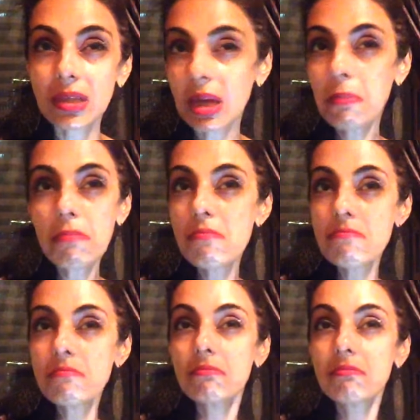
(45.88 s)

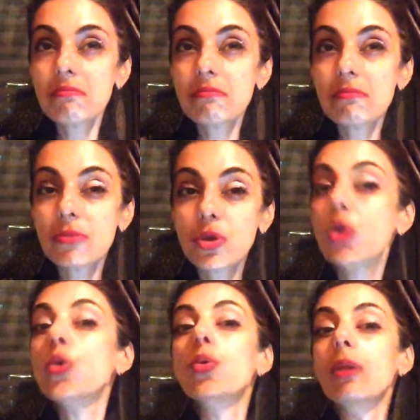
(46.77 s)
some
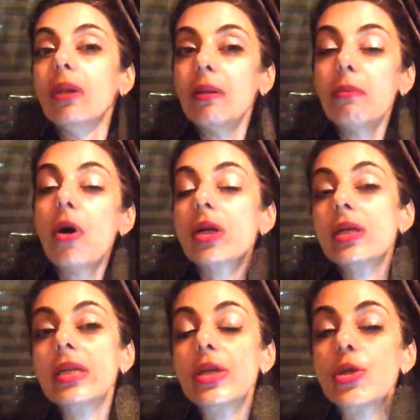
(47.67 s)
tool,
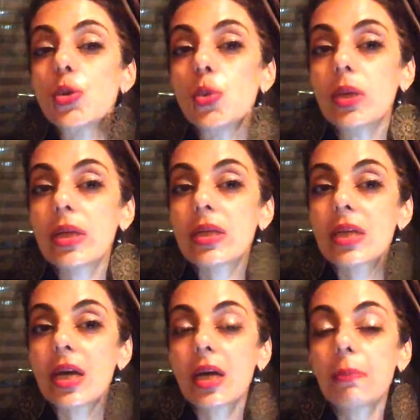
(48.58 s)
modern day tool, let's
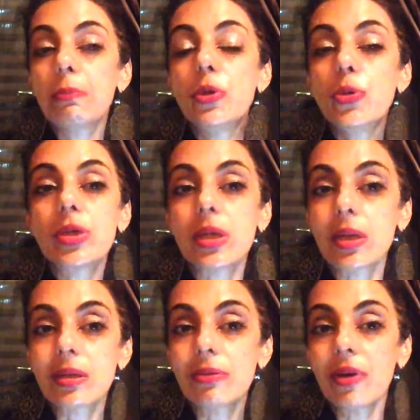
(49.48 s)
say a
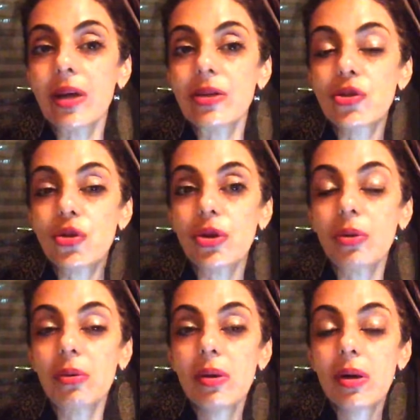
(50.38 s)
computer device or
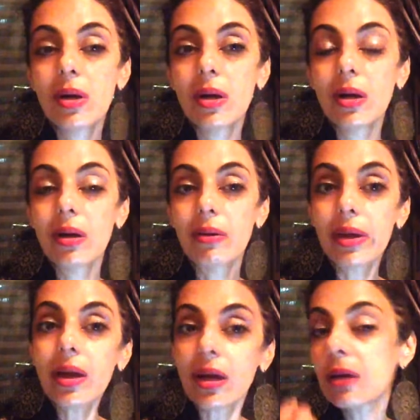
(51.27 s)

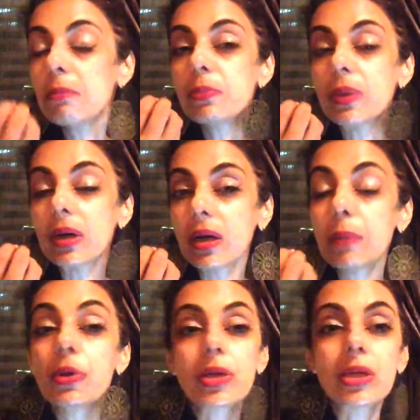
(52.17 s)
a
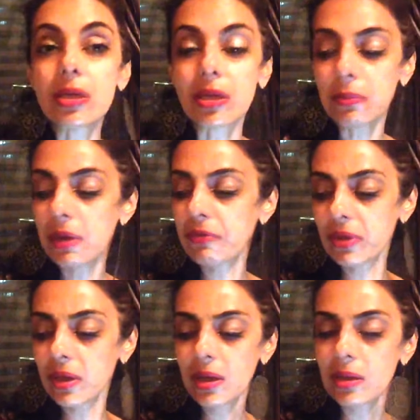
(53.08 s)
computer system.
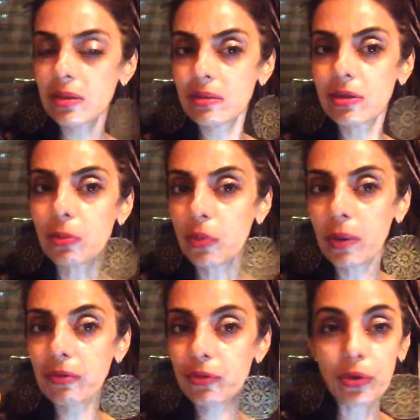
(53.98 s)
Everything is, your
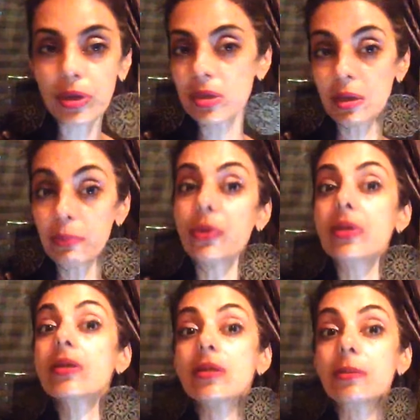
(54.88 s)
mobile phone is a computer
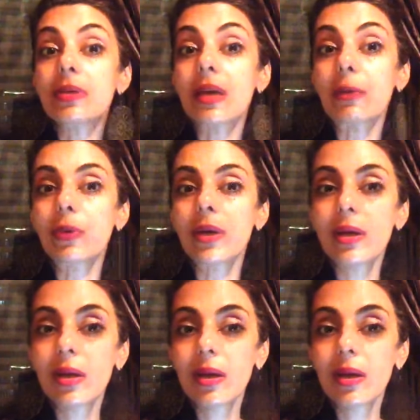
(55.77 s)
system in that way.